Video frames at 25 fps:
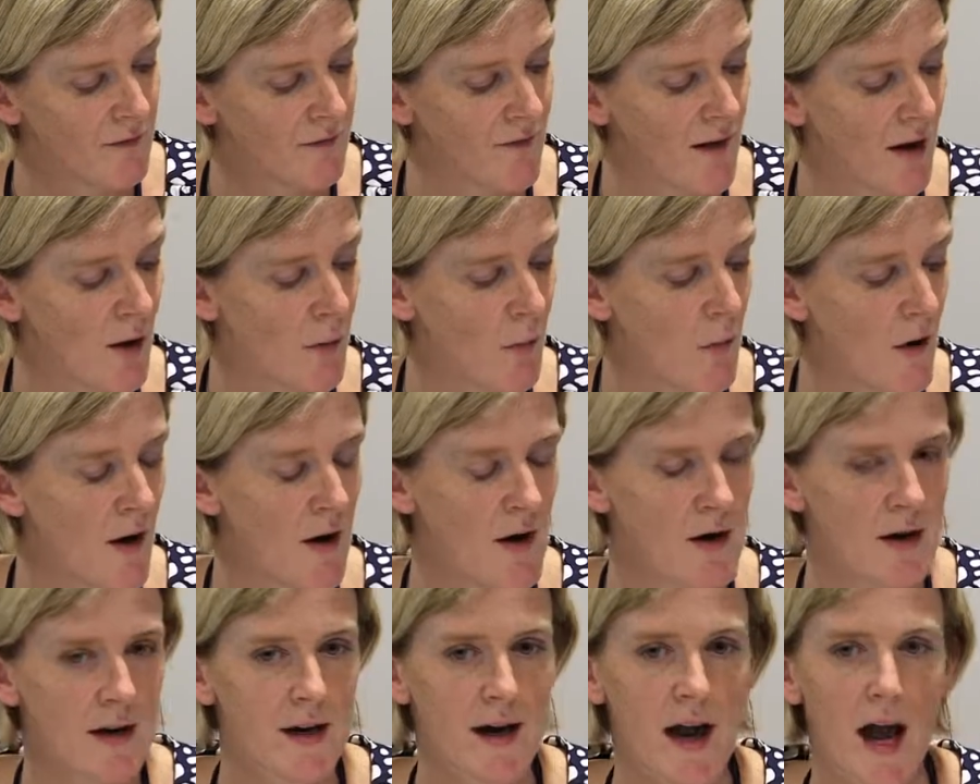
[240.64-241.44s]
there
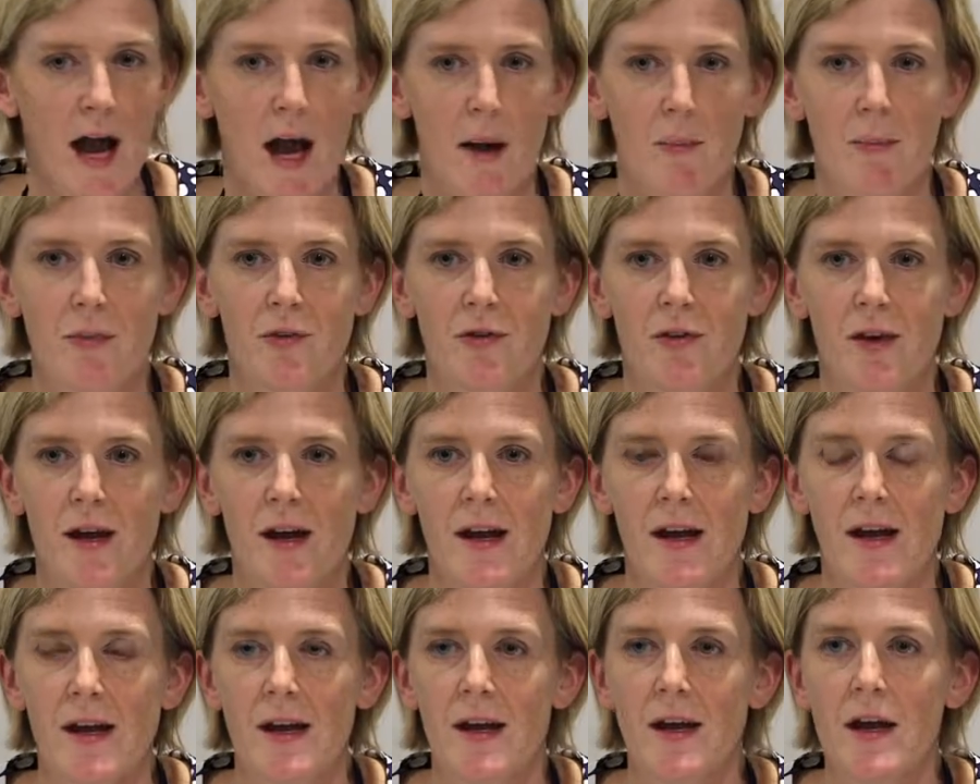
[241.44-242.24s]
were gaps
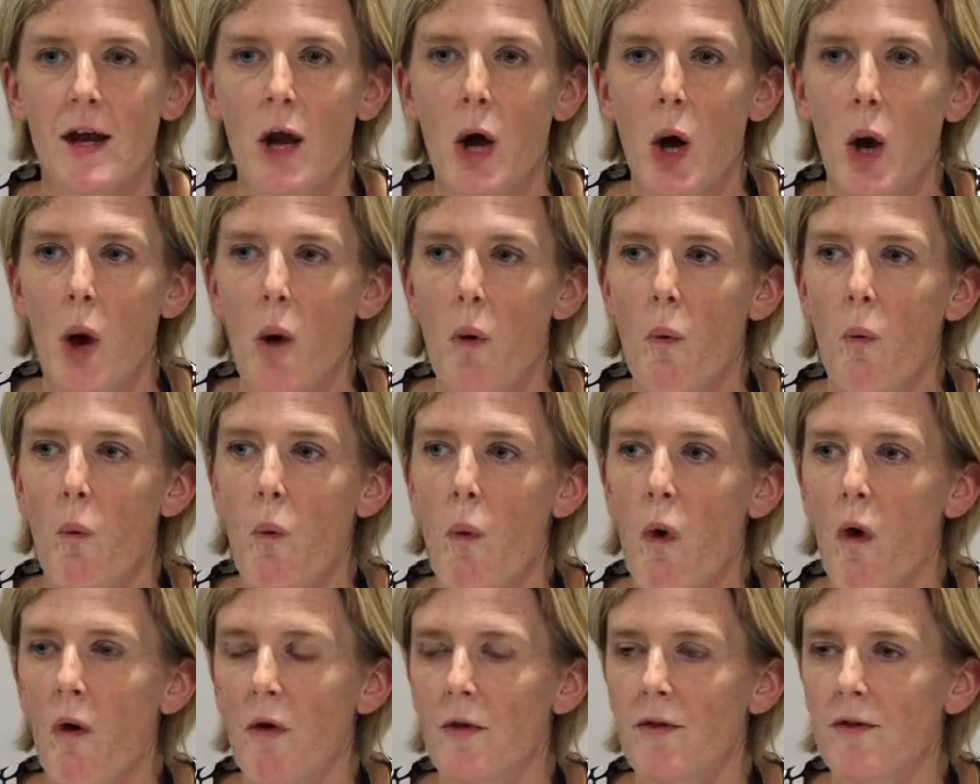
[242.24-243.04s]
in
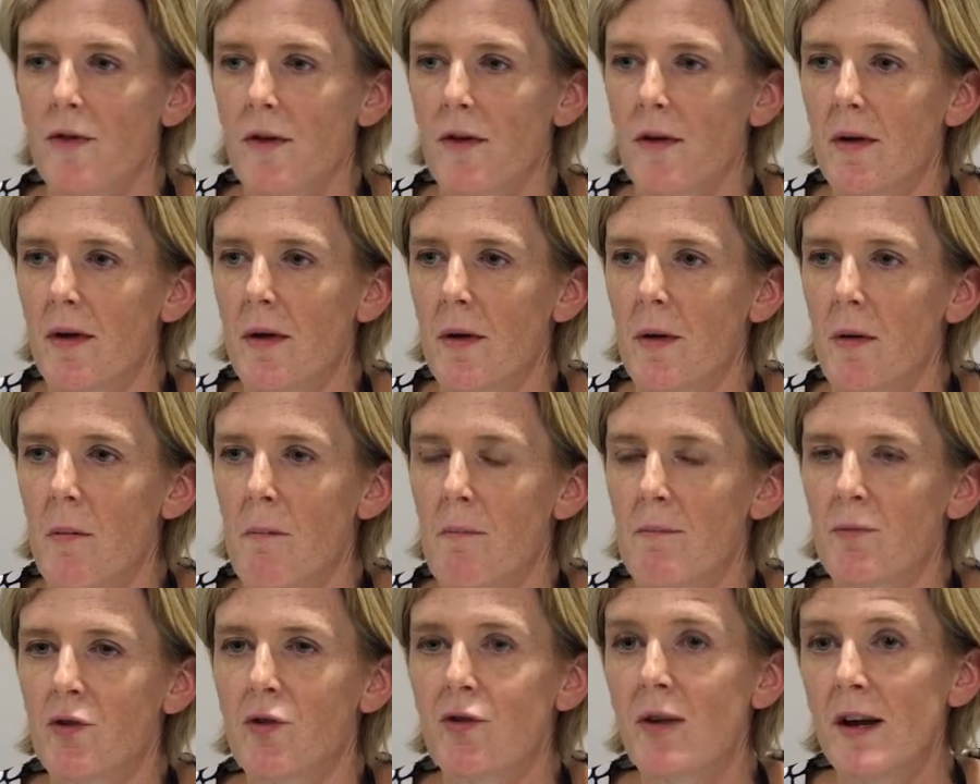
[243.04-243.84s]
what
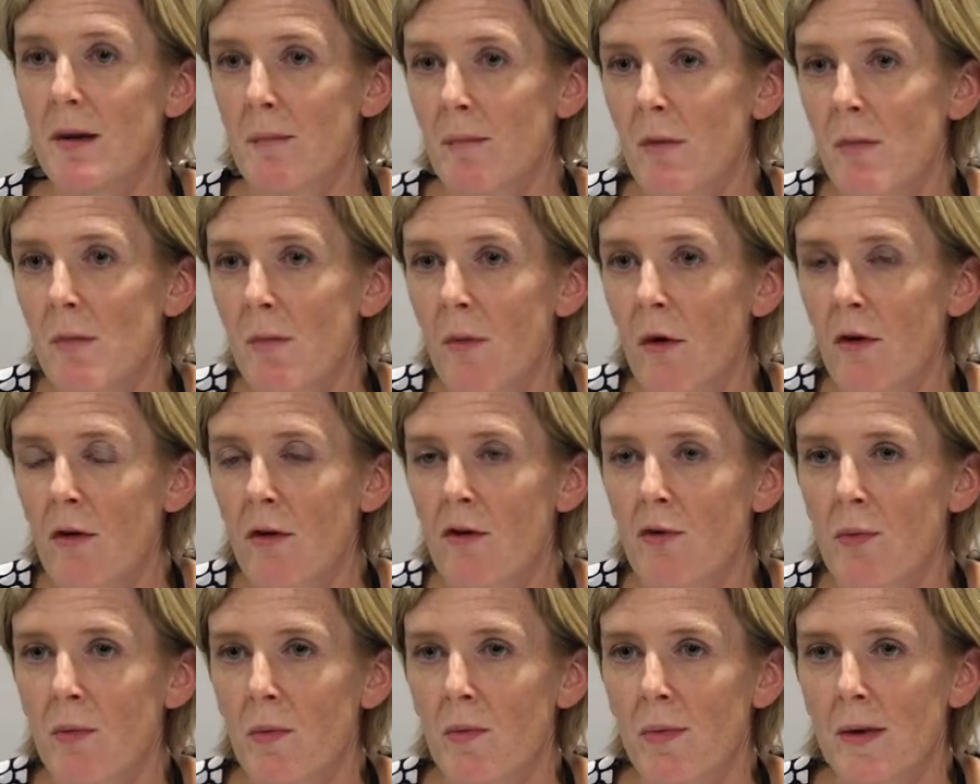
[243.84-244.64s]
treatment
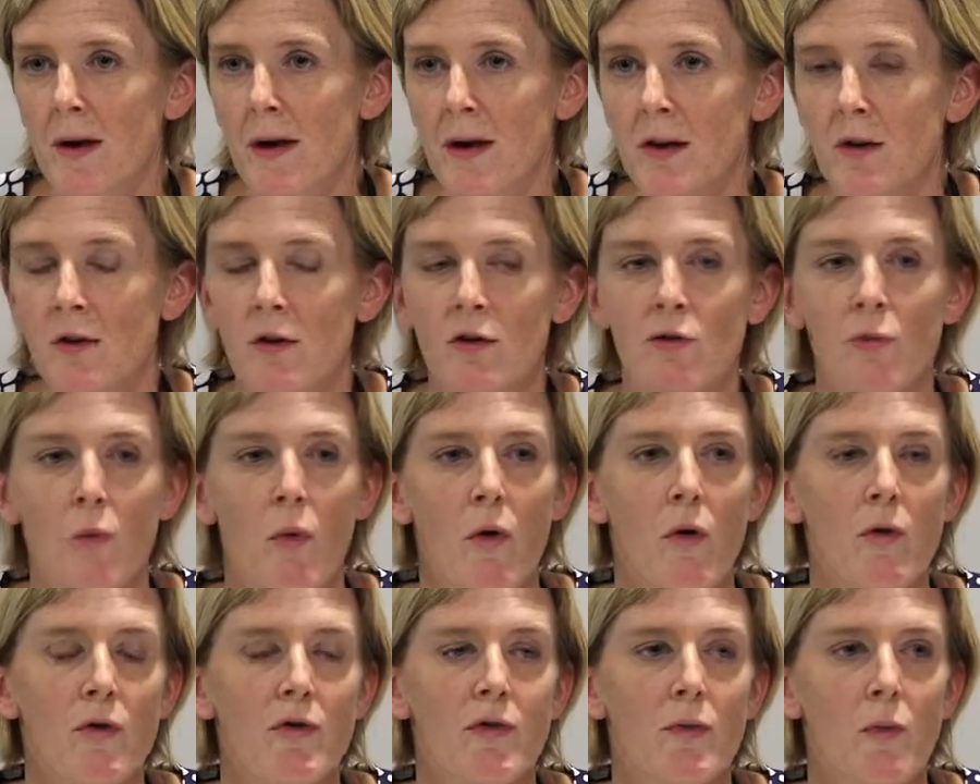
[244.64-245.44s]
models were being used,
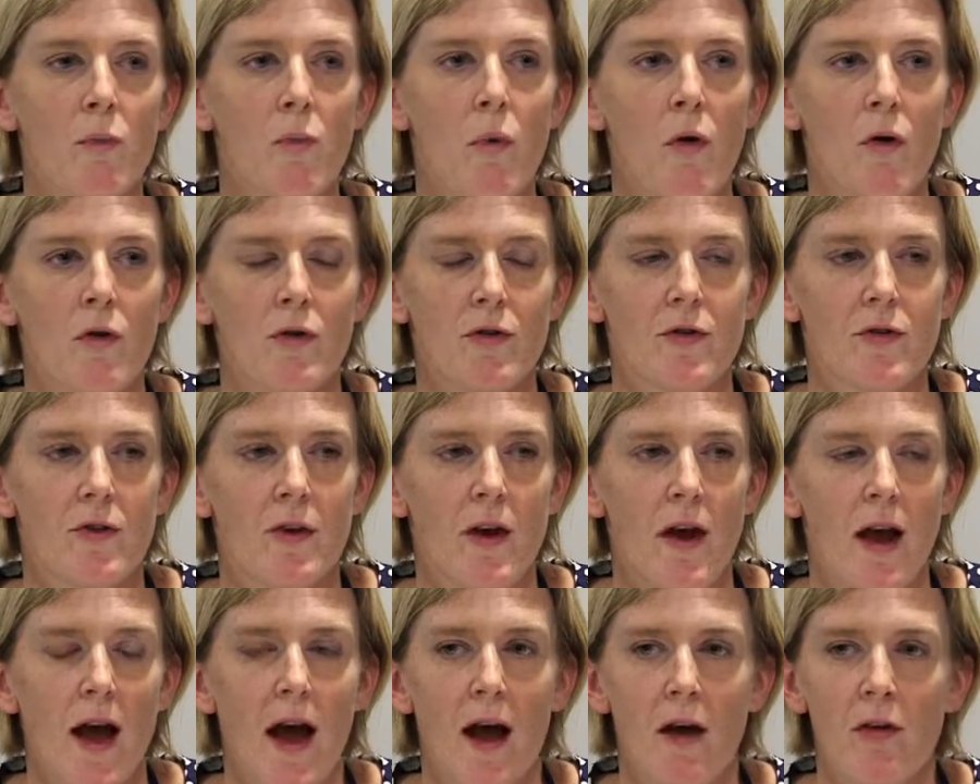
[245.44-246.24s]

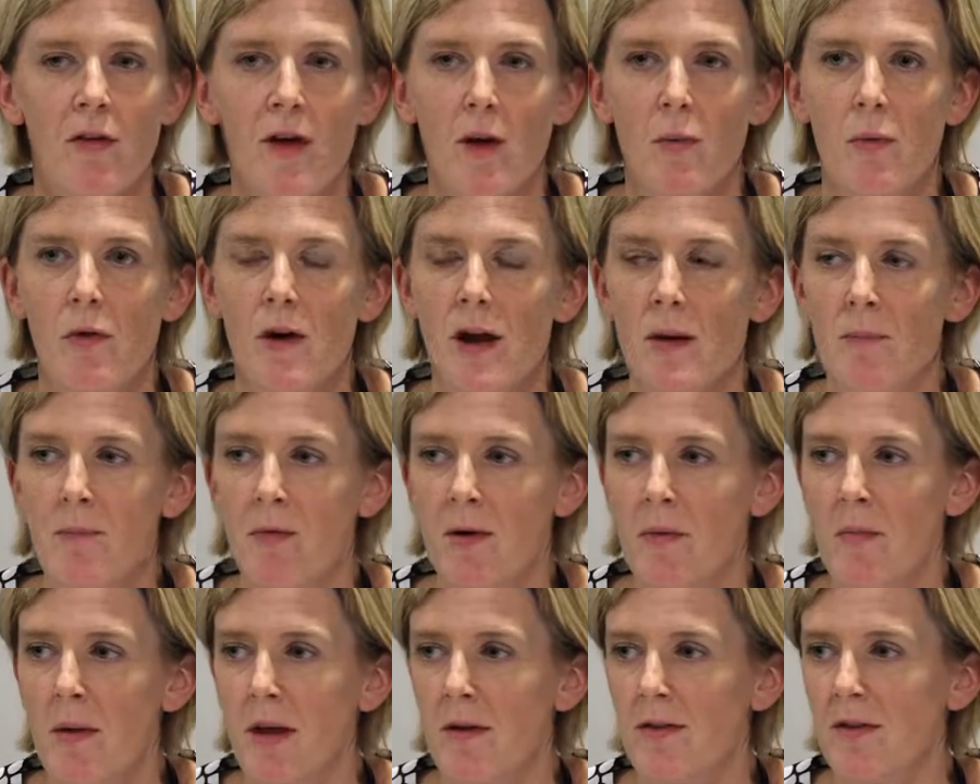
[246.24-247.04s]
how they were
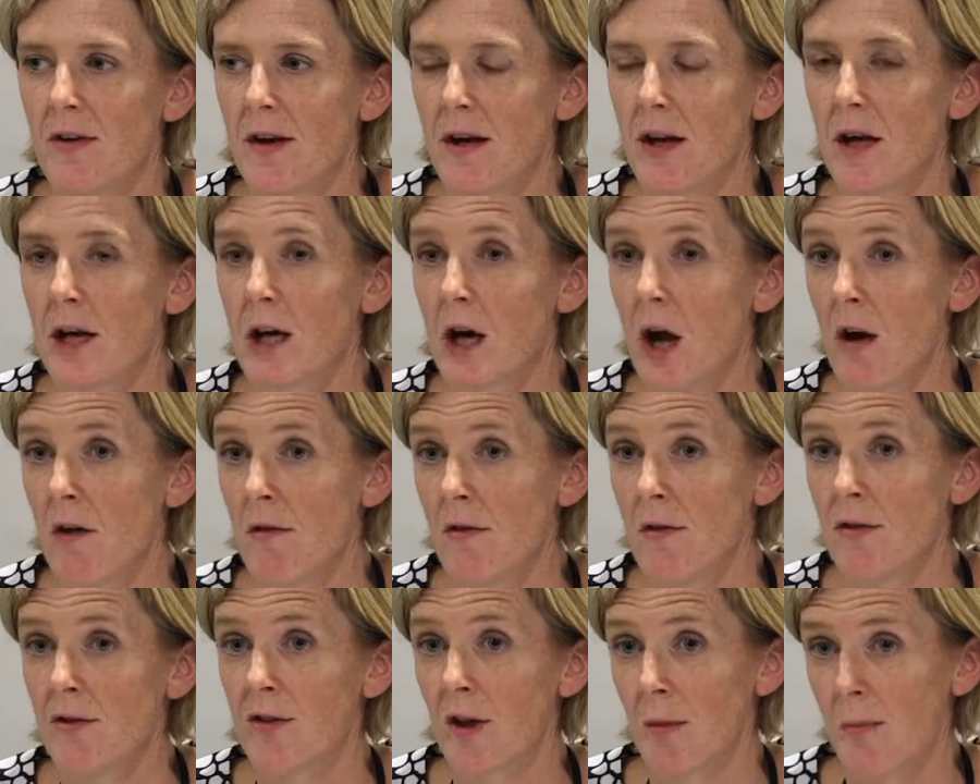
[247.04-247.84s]
implementing
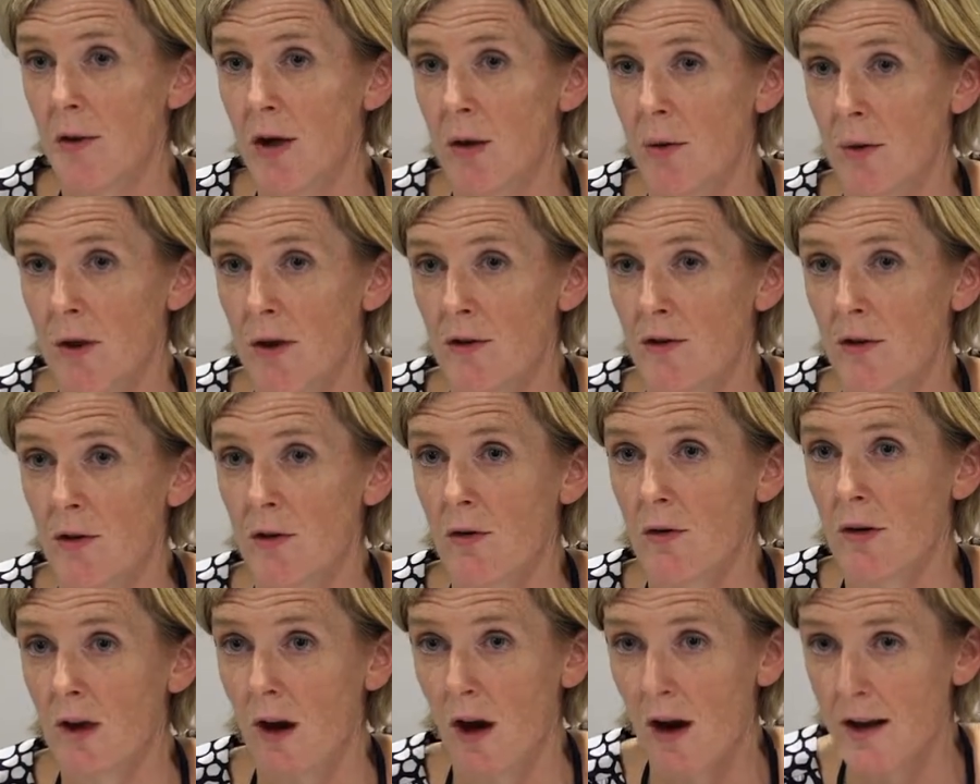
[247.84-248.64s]
current
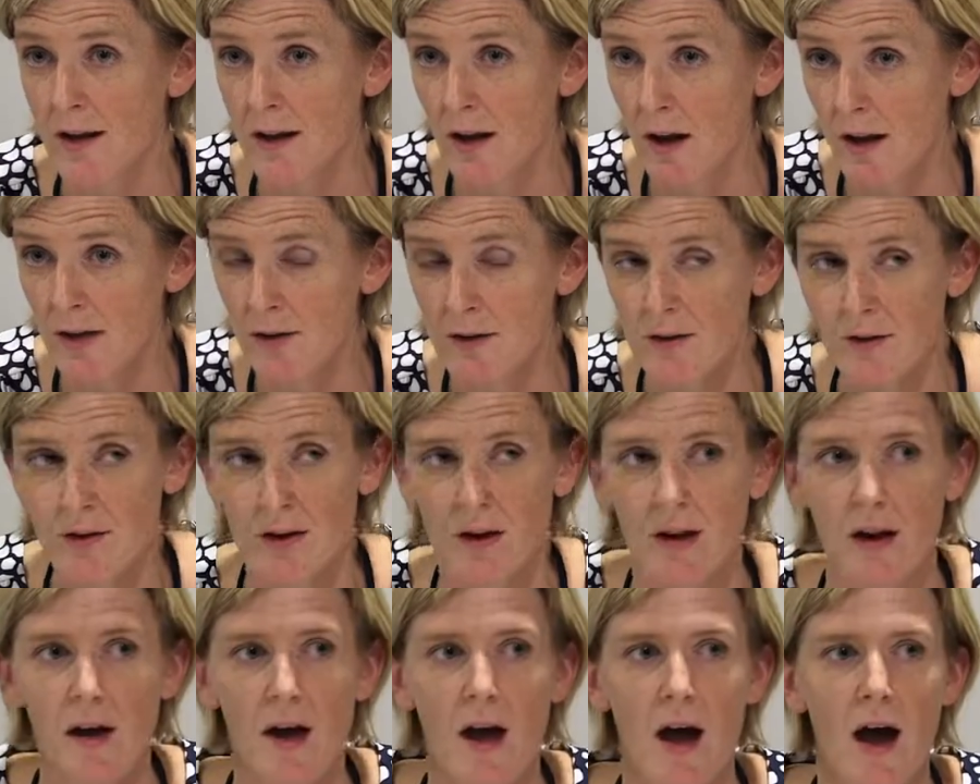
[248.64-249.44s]
WHO guidelines,
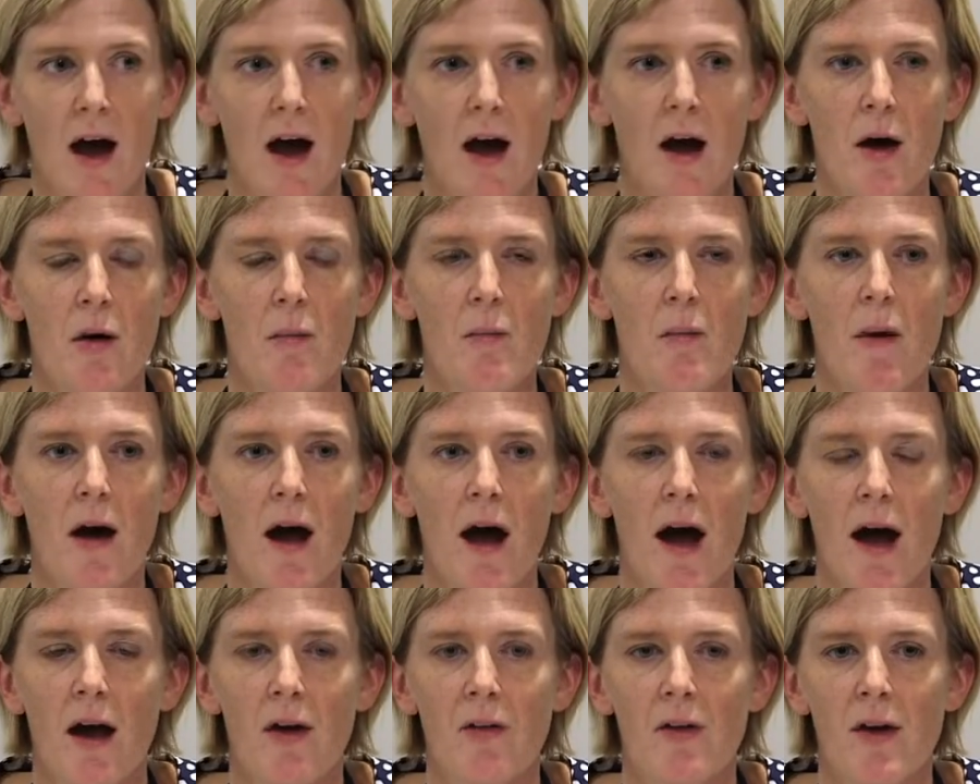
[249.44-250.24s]

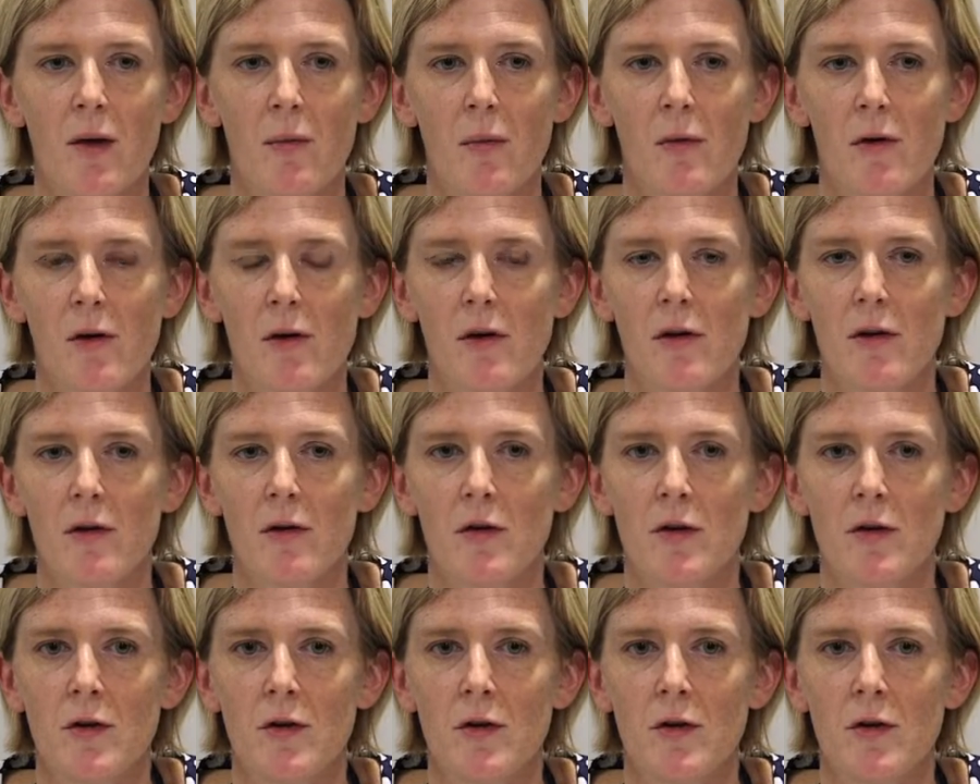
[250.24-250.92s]
how they were